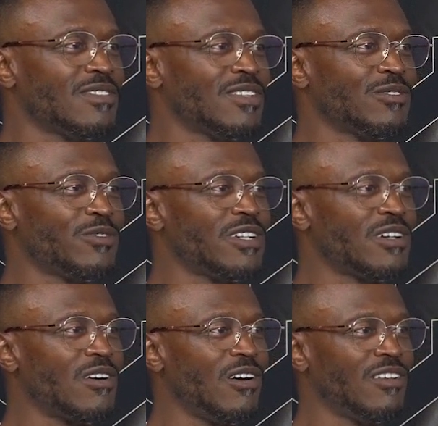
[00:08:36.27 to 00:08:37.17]
they're afraid to
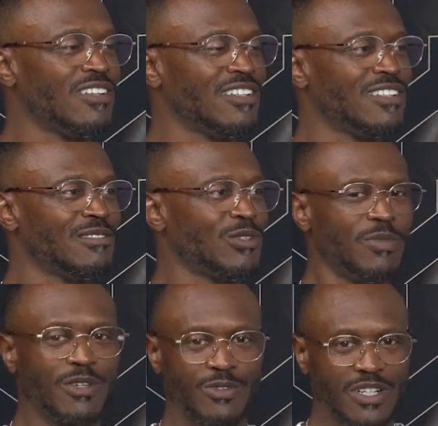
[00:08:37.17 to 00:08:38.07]
call. Don't
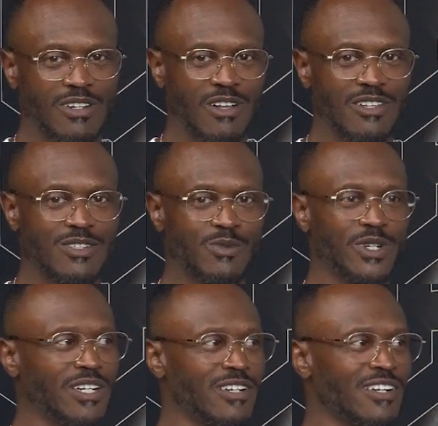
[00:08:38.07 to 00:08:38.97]
be afraid to call us. We're
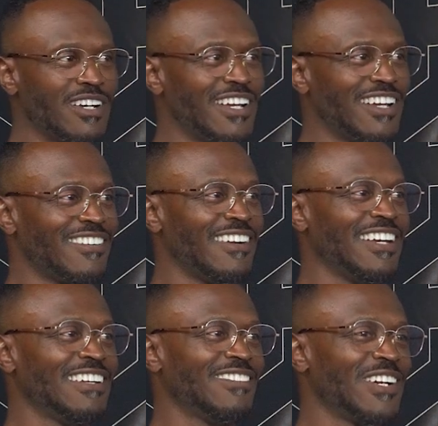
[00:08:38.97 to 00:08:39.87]
here,
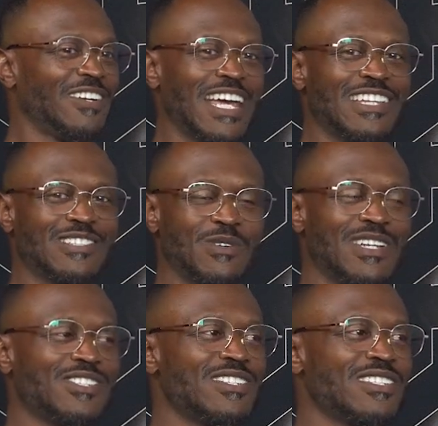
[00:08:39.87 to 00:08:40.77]
right? We're here to answer
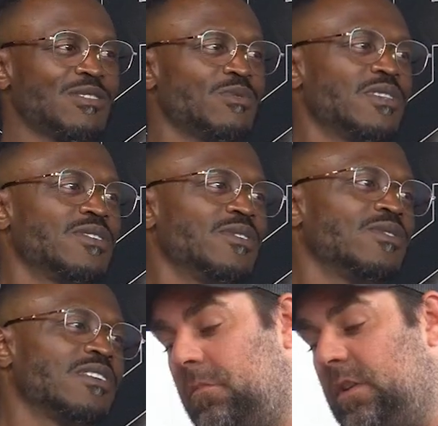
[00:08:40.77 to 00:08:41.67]
questions. That's what we do.
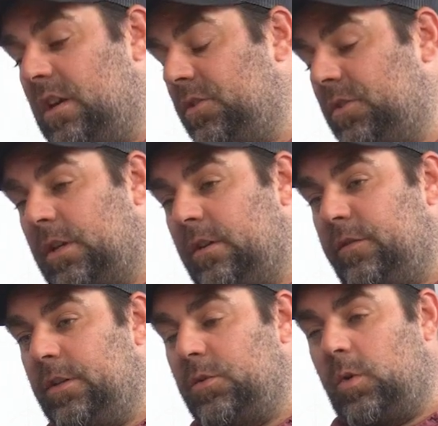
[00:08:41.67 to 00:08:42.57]
The other side of
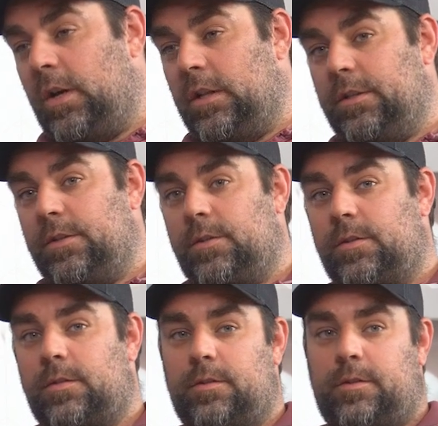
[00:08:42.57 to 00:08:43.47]
it as well is,
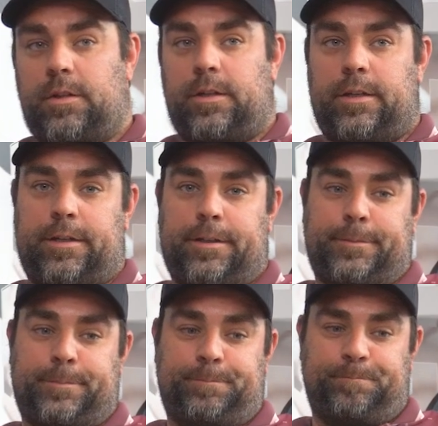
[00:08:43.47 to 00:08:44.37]

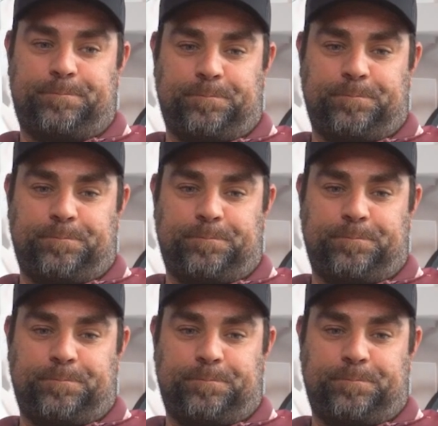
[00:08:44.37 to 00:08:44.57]
don't